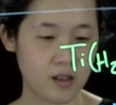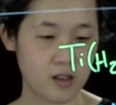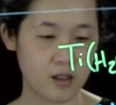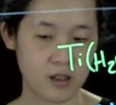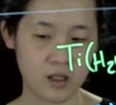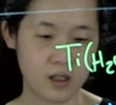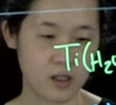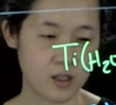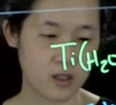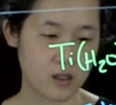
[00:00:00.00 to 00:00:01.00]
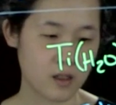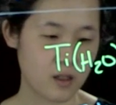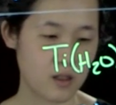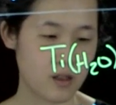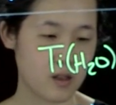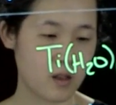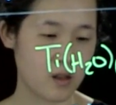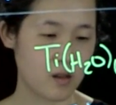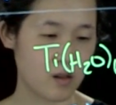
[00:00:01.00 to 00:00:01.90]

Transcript: Nobody speaks.